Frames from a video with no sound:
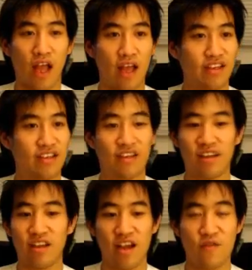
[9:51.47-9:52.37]
And
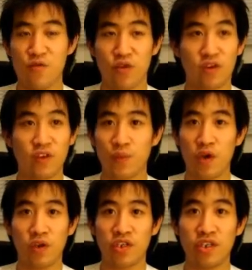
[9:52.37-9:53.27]
everyone I
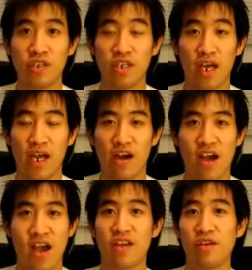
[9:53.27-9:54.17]
spoke to today I
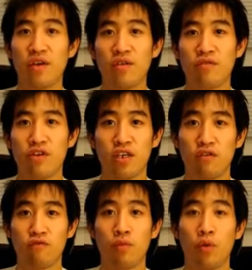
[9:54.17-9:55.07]
had a really
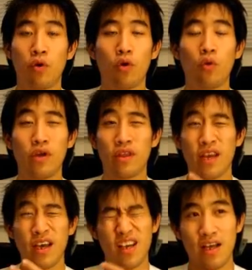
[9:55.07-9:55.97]
good rapport with,
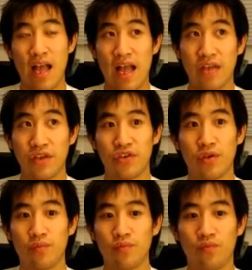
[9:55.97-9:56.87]
and
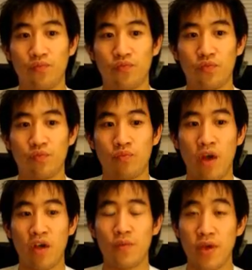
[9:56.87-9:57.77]

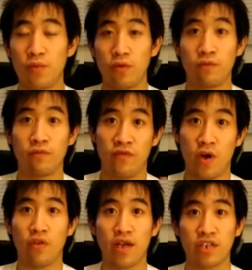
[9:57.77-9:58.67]
other people
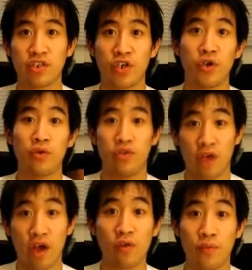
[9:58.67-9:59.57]
felt that too
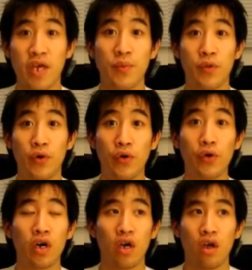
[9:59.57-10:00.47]
with other
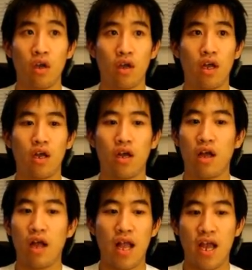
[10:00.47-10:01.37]
people,
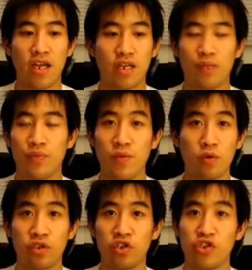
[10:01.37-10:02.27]
and
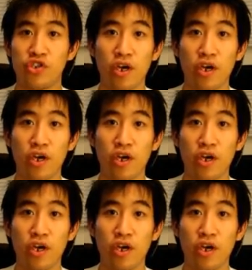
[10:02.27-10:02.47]
people just